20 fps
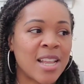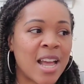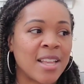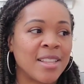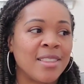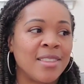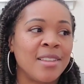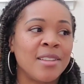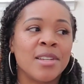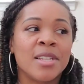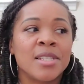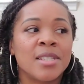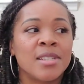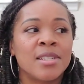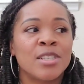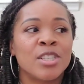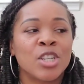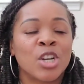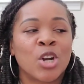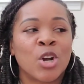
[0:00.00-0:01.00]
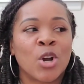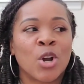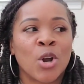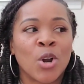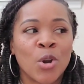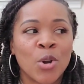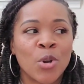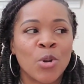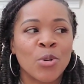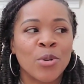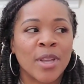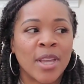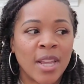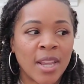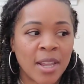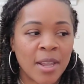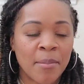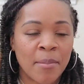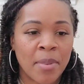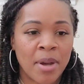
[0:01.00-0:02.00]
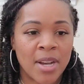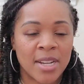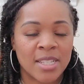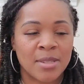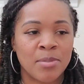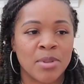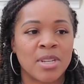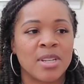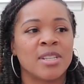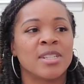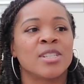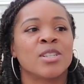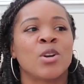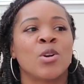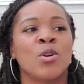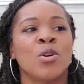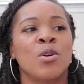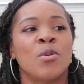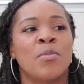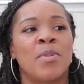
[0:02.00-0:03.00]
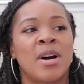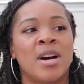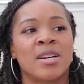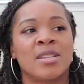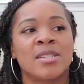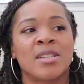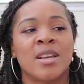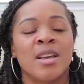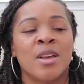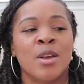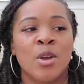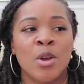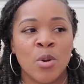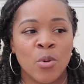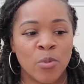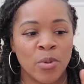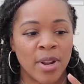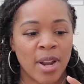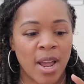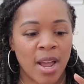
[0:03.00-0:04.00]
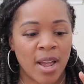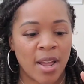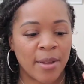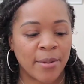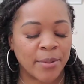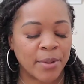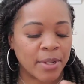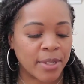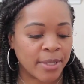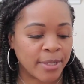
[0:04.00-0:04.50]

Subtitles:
I think this is the Curlkit box because Curl box, when I